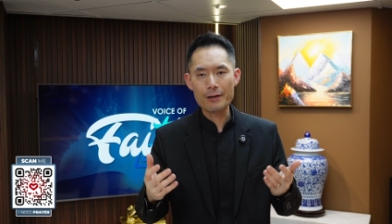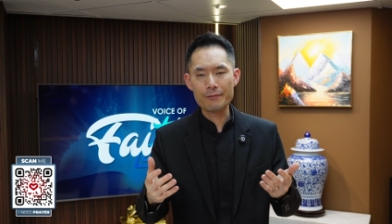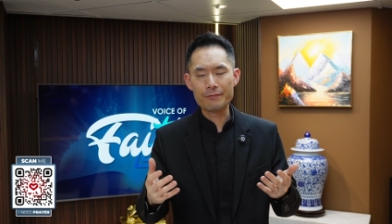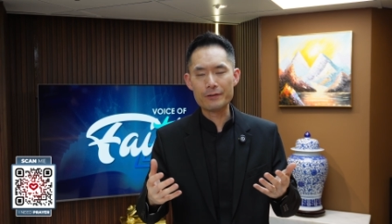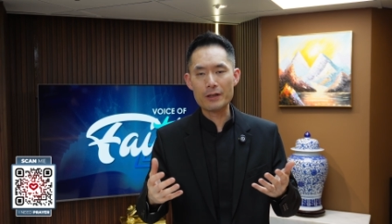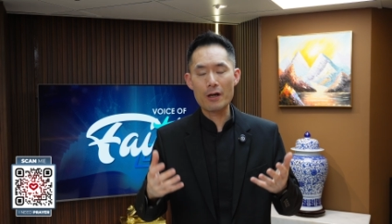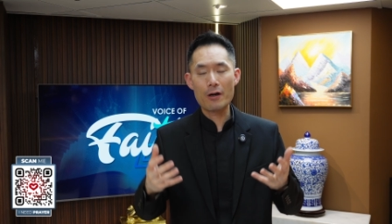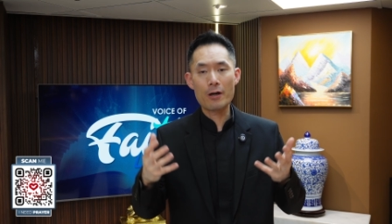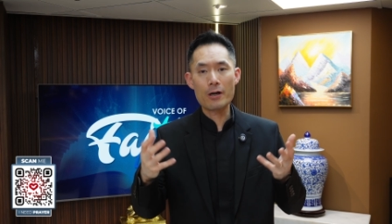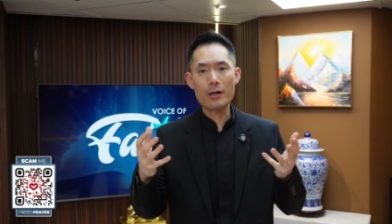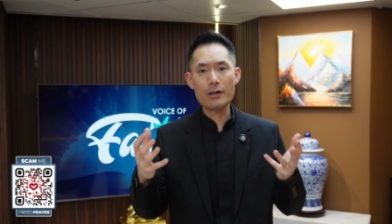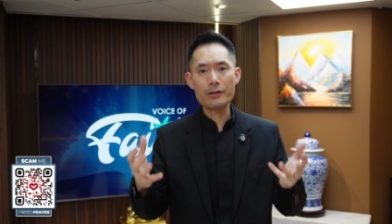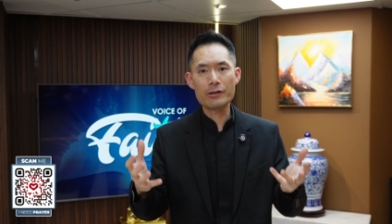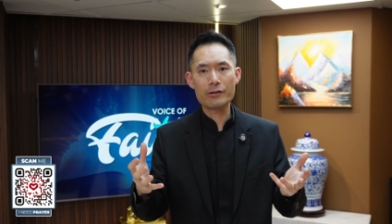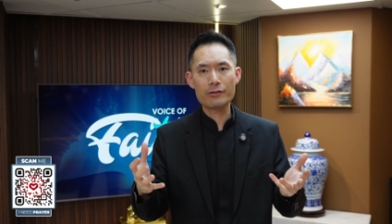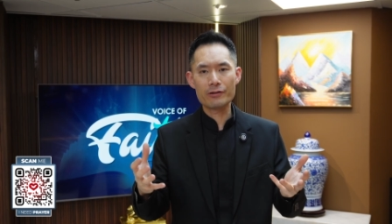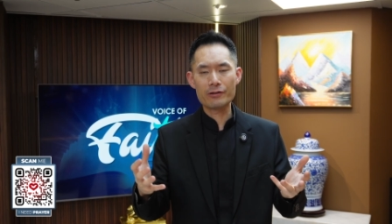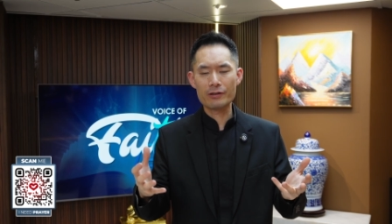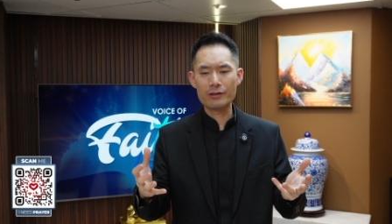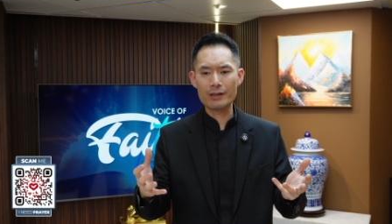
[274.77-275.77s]
the
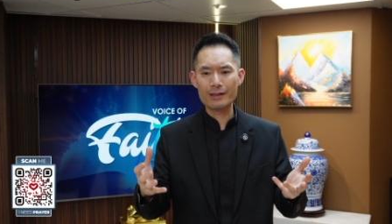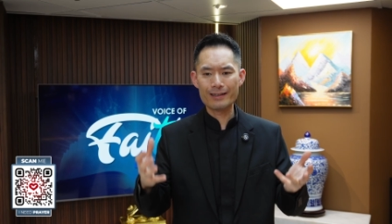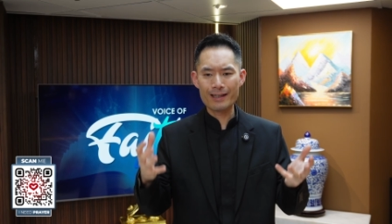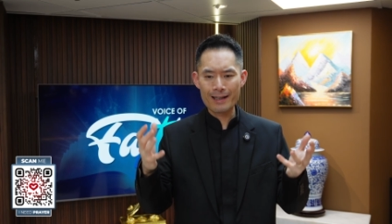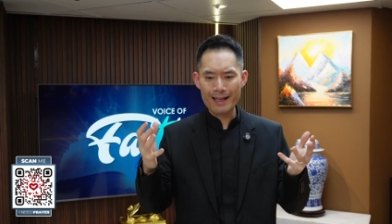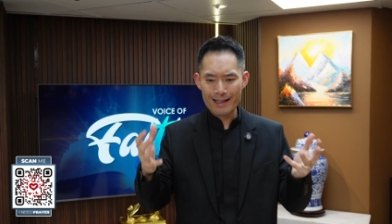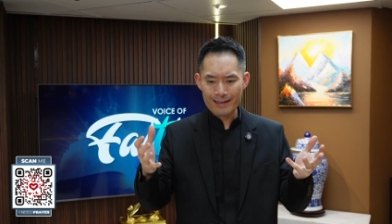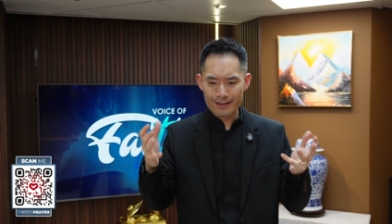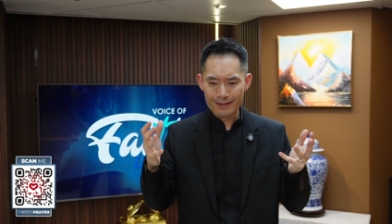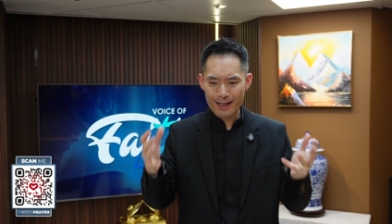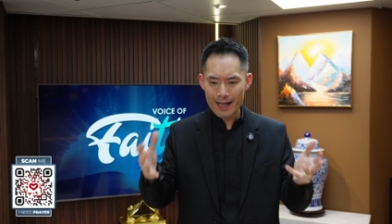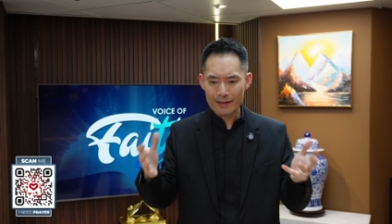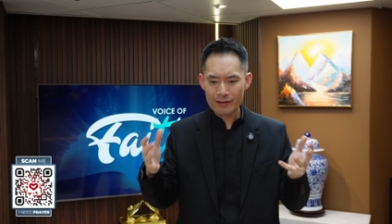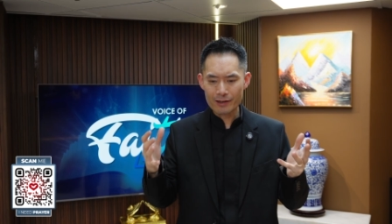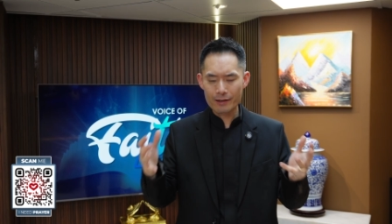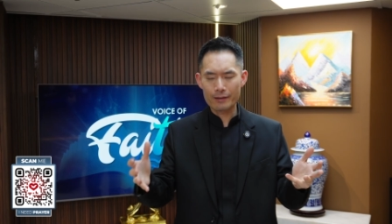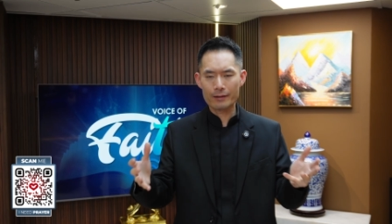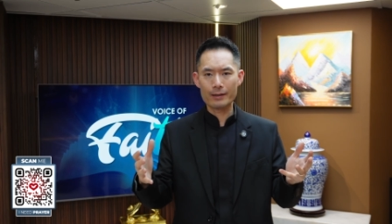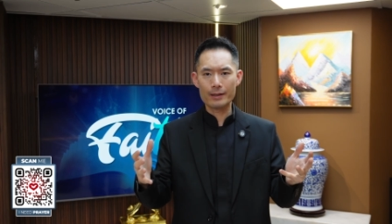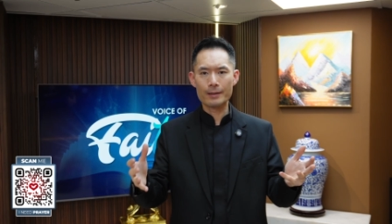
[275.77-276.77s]
urgency, the
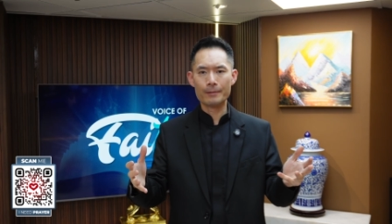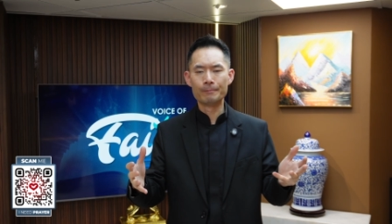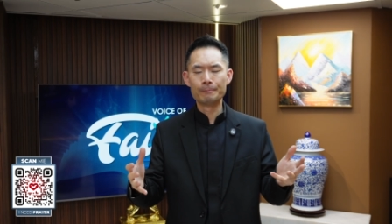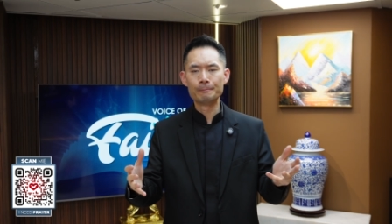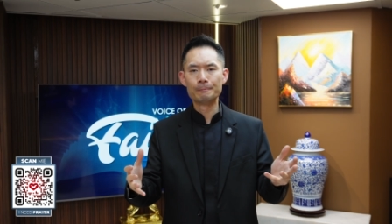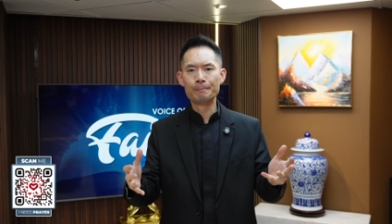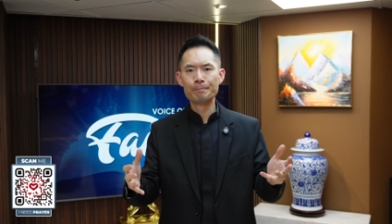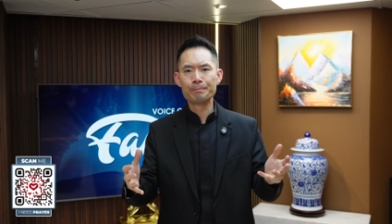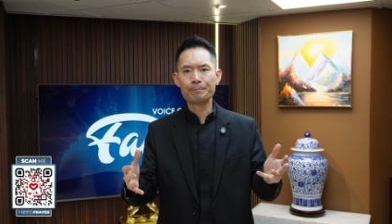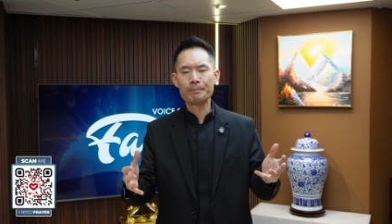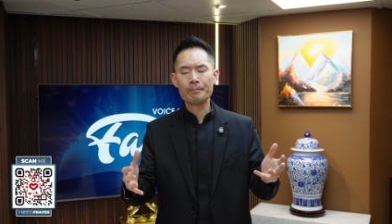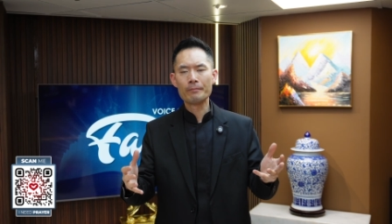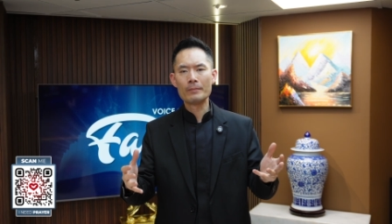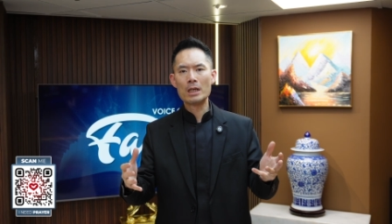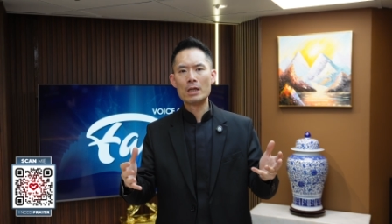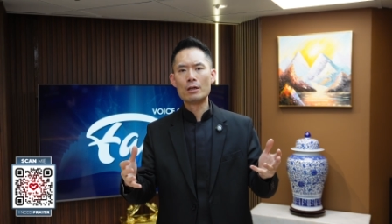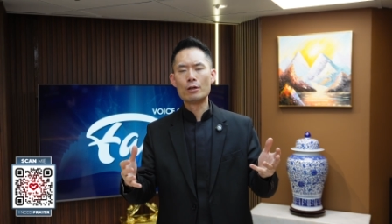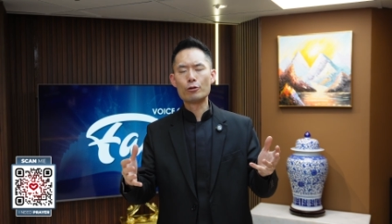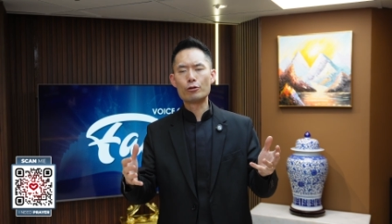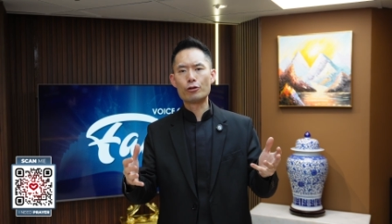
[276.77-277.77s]
necessity
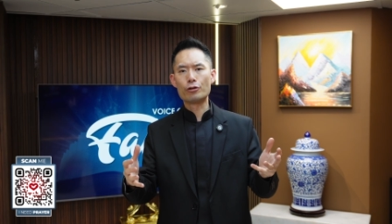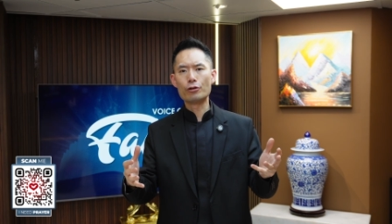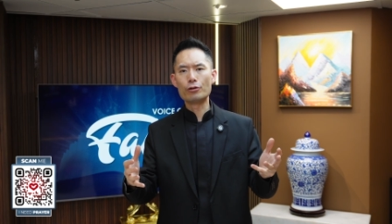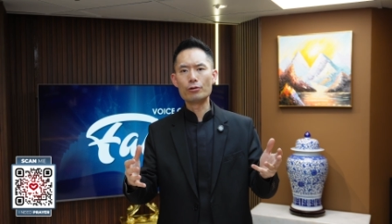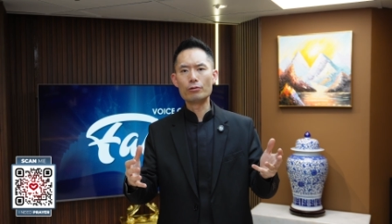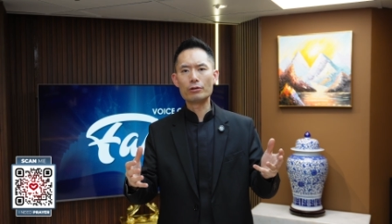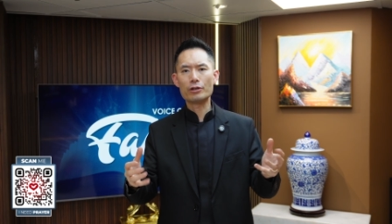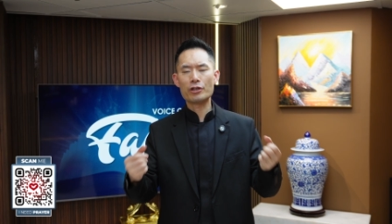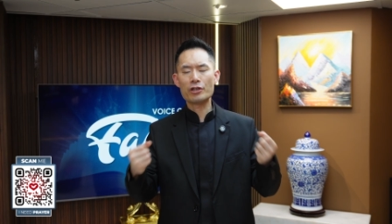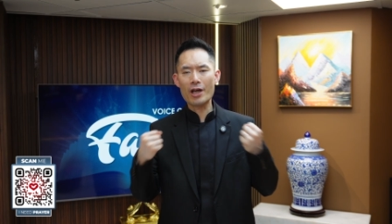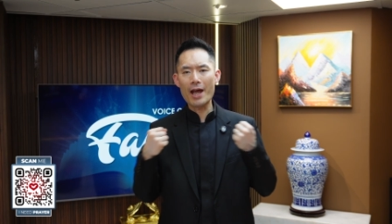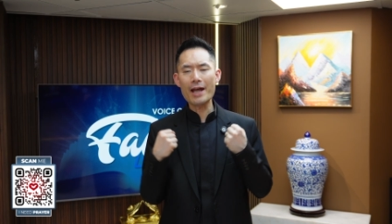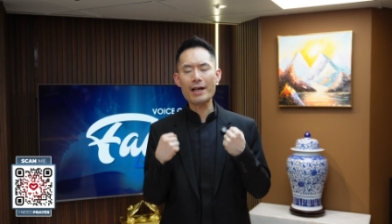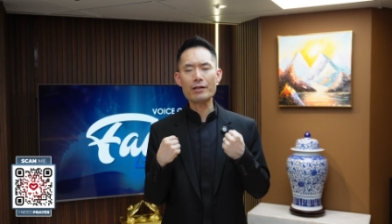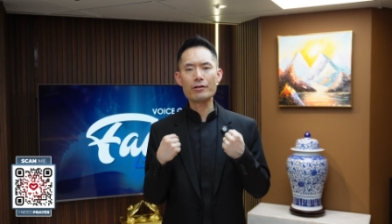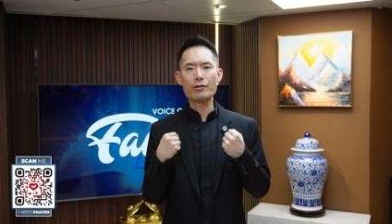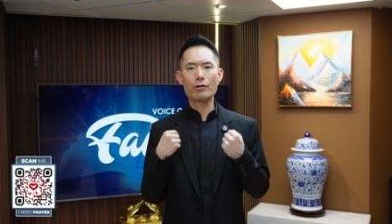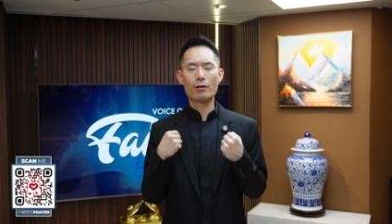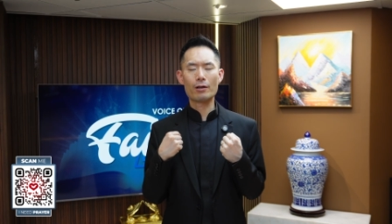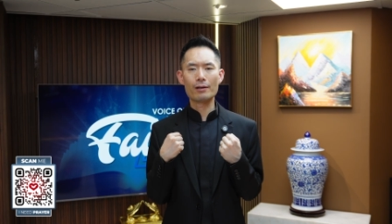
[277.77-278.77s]
to change
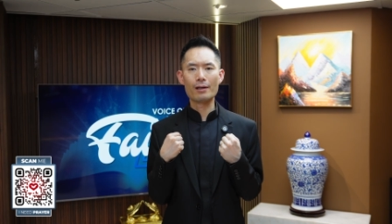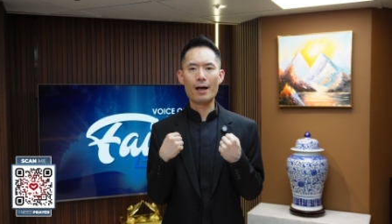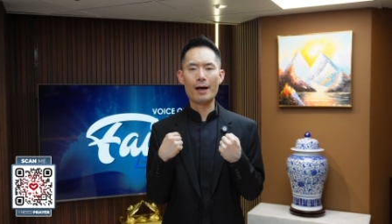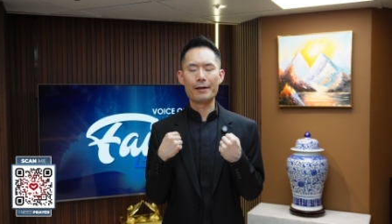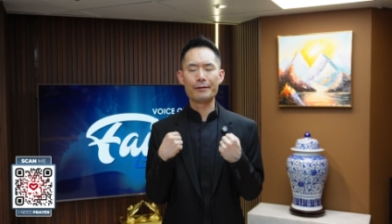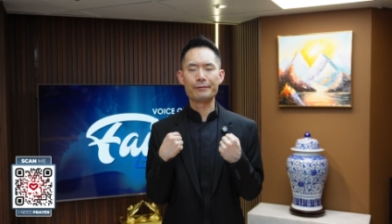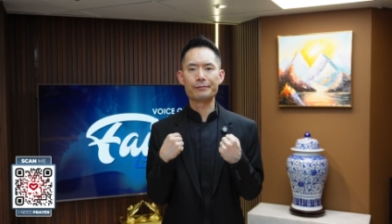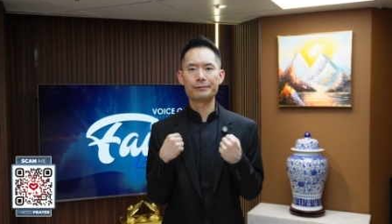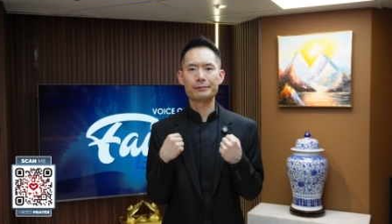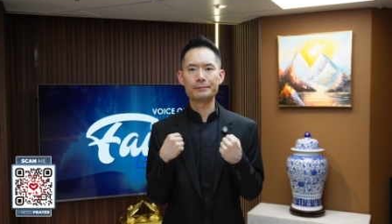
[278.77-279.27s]
your life.